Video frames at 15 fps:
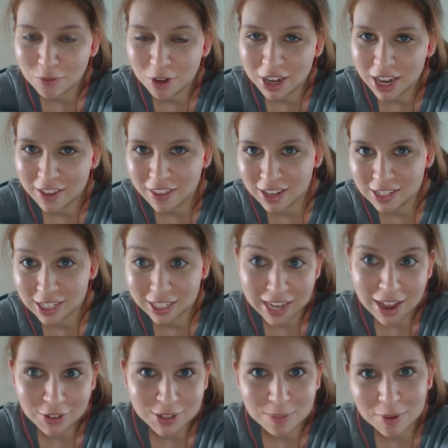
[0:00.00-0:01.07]
of wood, and then it's
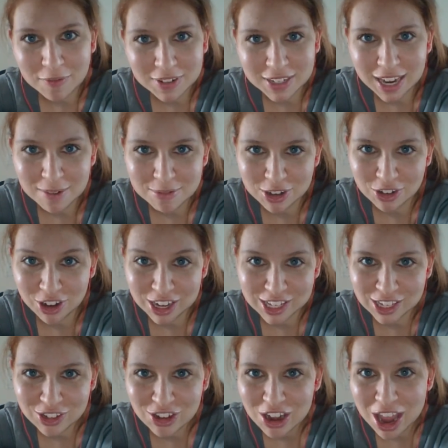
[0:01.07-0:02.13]
like, now is the perfect time to
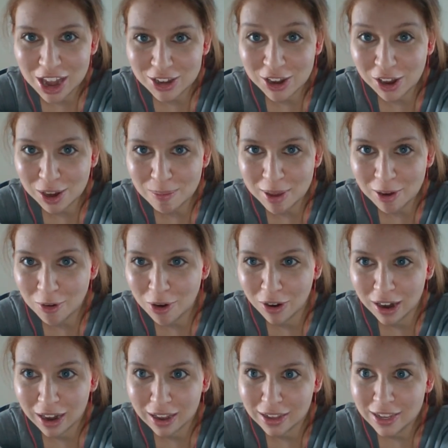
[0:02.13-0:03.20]
transition and talk about
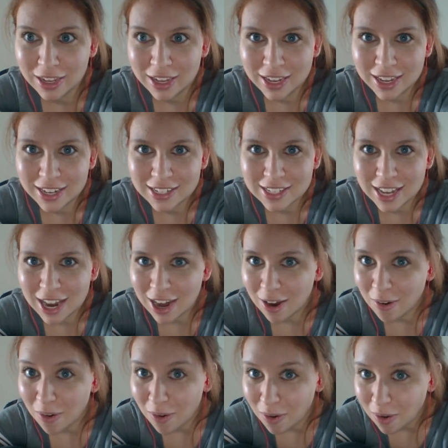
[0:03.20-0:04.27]
Korra. And it's like,